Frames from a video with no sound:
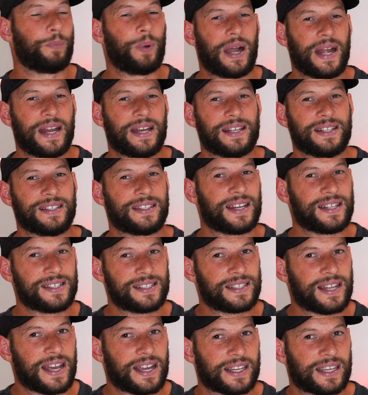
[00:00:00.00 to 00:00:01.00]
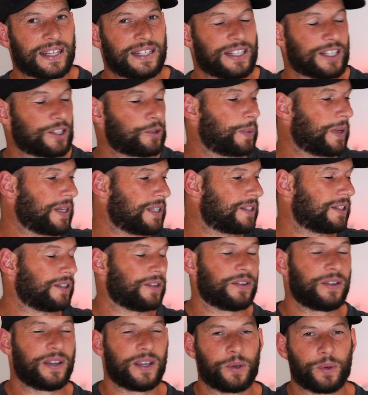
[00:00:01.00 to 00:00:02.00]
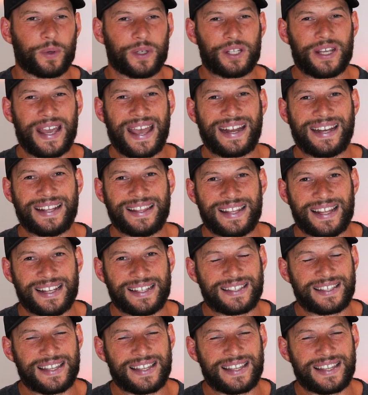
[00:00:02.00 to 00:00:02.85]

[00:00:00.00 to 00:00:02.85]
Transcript: but it does start getting expensive when you add in that